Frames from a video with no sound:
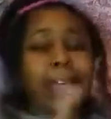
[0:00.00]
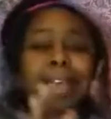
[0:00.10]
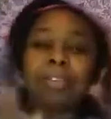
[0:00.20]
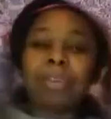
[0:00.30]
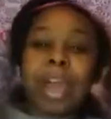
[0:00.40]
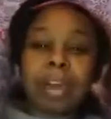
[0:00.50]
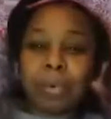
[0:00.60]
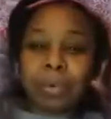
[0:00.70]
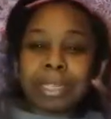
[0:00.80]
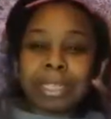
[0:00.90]
like if you
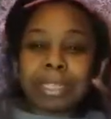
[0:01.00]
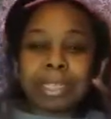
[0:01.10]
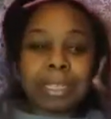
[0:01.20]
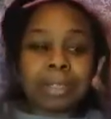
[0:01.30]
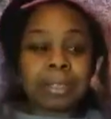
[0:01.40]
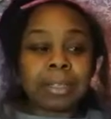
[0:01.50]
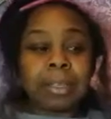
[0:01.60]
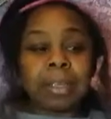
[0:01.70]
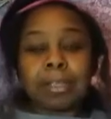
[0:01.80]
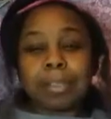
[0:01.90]
have oily skin,
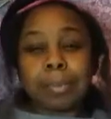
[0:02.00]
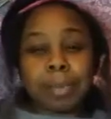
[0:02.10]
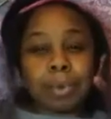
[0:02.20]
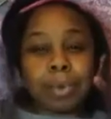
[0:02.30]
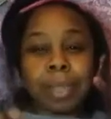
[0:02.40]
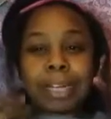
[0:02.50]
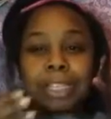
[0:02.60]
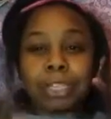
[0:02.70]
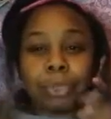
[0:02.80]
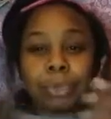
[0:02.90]
some people don't like
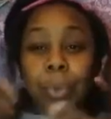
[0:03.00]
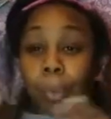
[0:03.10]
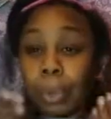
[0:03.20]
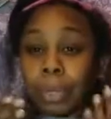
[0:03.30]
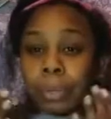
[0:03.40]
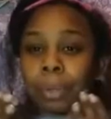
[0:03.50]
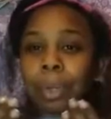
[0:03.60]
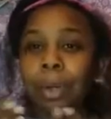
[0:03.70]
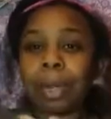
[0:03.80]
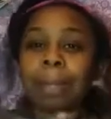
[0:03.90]
to use oil
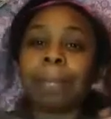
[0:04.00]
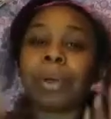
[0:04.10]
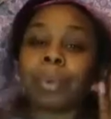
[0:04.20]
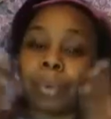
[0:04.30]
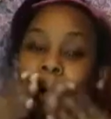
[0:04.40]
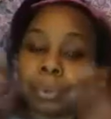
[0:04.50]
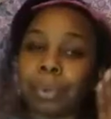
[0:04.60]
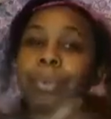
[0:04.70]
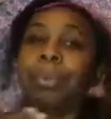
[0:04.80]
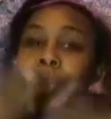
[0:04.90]
on it, but
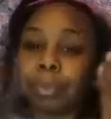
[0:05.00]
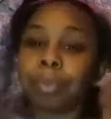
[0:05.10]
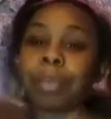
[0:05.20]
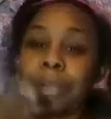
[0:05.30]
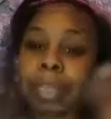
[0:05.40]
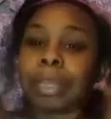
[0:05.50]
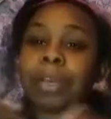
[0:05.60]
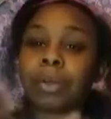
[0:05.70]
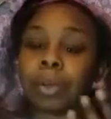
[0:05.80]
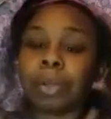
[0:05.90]
oil will
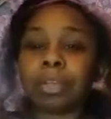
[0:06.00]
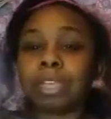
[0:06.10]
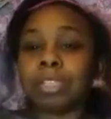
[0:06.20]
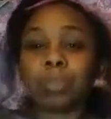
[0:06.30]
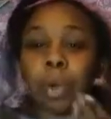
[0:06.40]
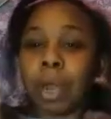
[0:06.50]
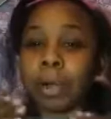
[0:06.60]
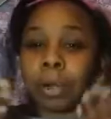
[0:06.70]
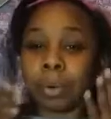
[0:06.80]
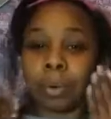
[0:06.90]
clean oil, because
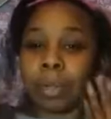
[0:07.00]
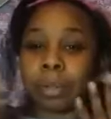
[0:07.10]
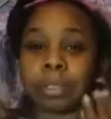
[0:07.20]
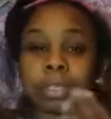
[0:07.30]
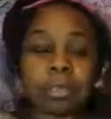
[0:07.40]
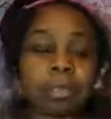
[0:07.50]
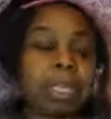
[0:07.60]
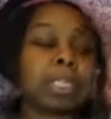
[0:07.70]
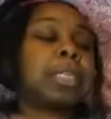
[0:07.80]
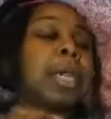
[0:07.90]
water and oil doesn't
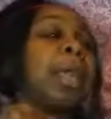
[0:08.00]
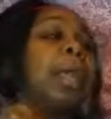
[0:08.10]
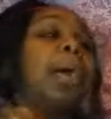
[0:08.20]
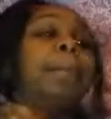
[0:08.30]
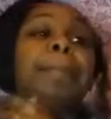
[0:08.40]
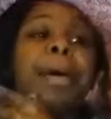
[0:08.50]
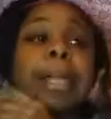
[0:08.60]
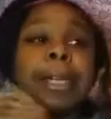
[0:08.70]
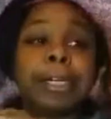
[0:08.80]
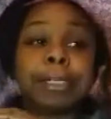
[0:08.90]
mix.
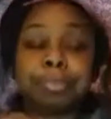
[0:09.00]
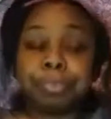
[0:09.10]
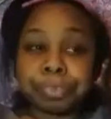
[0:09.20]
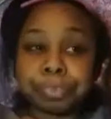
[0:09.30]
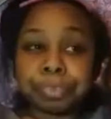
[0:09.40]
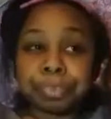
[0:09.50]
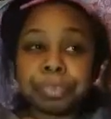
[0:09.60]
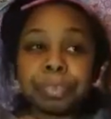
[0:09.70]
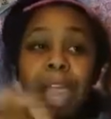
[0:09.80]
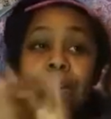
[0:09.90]
But
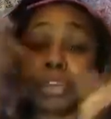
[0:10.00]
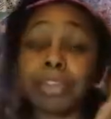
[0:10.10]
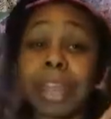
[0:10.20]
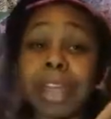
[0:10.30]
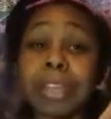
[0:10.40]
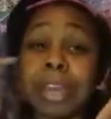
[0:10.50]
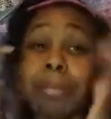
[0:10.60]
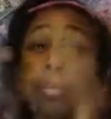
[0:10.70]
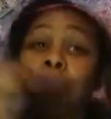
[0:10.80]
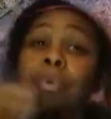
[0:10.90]
I'll do that the
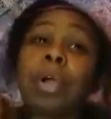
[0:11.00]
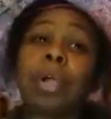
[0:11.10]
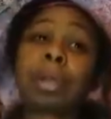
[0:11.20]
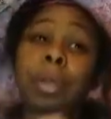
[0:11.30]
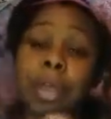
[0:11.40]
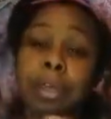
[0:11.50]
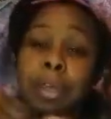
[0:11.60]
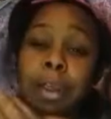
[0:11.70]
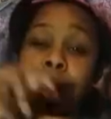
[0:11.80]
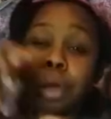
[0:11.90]
night before, and
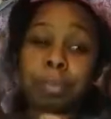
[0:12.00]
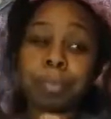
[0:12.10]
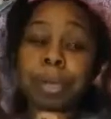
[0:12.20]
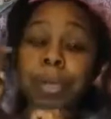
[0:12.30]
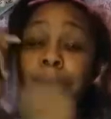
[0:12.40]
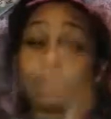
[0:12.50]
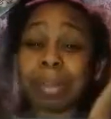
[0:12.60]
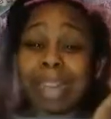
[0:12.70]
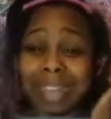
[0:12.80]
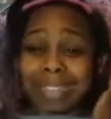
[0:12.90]
then I'll put a
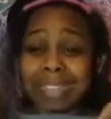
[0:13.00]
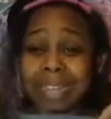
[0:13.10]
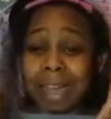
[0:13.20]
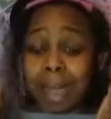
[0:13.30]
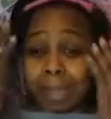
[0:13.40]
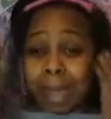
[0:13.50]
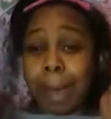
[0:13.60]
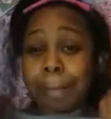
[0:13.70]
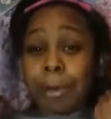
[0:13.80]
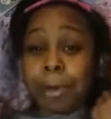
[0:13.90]
plastic
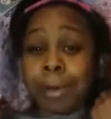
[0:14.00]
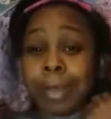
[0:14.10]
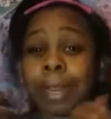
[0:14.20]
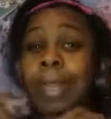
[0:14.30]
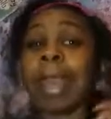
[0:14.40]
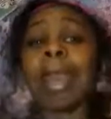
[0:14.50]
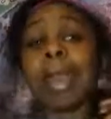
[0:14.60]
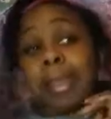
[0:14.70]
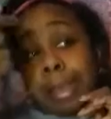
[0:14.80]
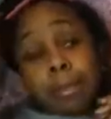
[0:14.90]
cap on
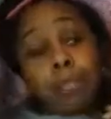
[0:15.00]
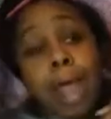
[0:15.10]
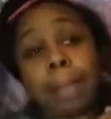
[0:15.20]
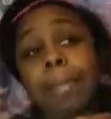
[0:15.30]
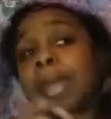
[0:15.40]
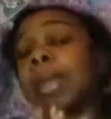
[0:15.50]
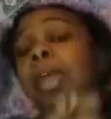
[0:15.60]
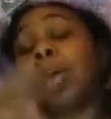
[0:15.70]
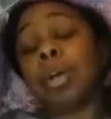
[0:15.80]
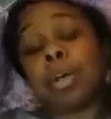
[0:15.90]
and then wrap it,
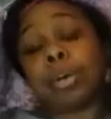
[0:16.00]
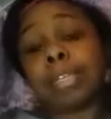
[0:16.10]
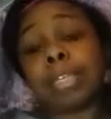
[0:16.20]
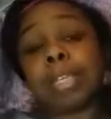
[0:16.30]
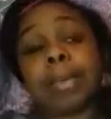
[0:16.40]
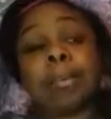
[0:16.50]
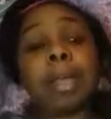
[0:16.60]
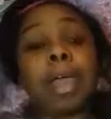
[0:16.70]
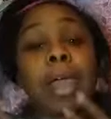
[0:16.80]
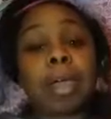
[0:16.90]
go to sleep,
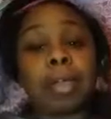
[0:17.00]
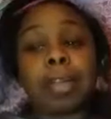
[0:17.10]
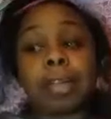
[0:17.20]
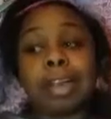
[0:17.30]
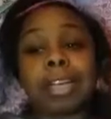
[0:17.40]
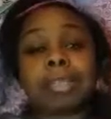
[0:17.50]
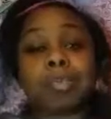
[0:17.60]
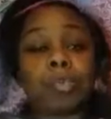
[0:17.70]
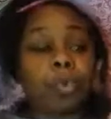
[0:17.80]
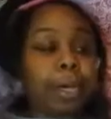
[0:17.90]
and then the
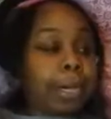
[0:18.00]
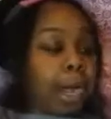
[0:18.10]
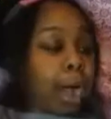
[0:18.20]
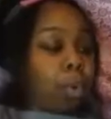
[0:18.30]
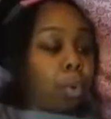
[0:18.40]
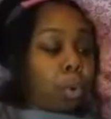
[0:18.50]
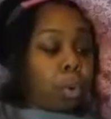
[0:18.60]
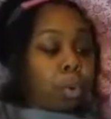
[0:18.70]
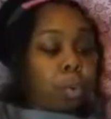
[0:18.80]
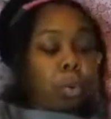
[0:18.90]
next morning
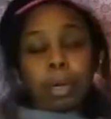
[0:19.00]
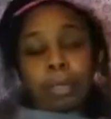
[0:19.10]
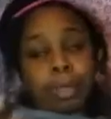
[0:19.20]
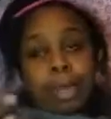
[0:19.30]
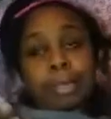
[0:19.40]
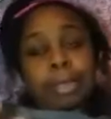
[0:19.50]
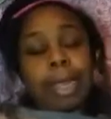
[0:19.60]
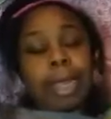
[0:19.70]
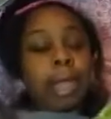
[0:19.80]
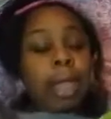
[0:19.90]
or the next
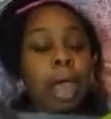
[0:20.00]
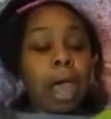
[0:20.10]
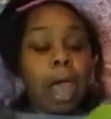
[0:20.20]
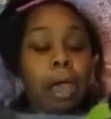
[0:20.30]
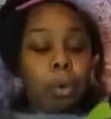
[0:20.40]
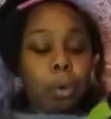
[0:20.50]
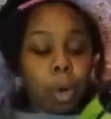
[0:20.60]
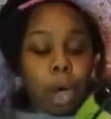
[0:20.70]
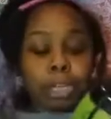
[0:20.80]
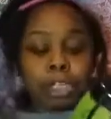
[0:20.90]
day, I will
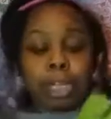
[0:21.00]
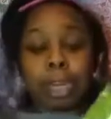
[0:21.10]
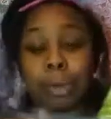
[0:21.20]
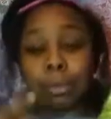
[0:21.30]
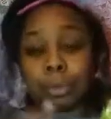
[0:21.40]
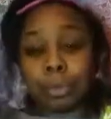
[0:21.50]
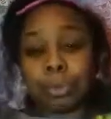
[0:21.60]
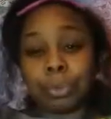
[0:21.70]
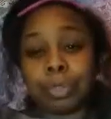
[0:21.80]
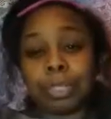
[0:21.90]
wash, and I will
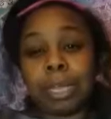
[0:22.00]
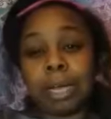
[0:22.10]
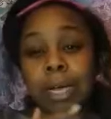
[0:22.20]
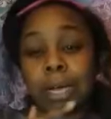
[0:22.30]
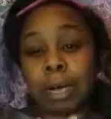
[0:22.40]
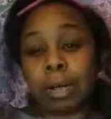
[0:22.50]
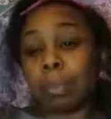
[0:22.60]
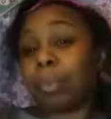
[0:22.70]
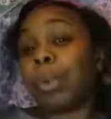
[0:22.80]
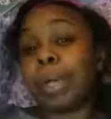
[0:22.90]
use
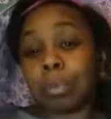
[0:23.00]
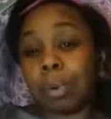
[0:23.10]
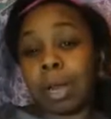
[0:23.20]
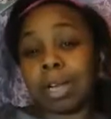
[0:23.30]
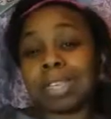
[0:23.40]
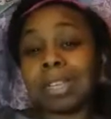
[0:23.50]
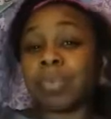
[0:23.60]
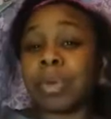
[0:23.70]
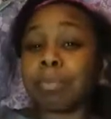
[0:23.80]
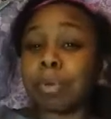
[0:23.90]
wind products,
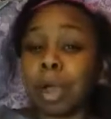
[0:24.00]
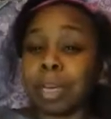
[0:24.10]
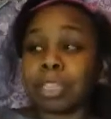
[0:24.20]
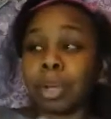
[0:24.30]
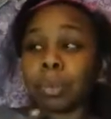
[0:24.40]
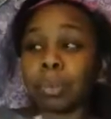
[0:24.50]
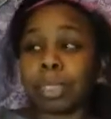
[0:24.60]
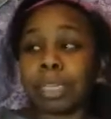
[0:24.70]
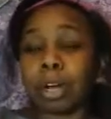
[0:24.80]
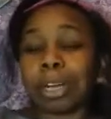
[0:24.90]
because wind products are
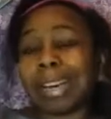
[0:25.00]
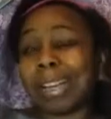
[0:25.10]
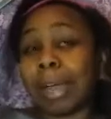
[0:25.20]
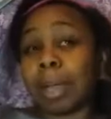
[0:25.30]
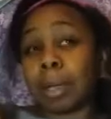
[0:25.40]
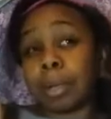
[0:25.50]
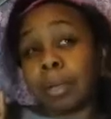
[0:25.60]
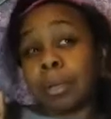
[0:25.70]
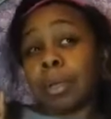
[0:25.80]
kind of like a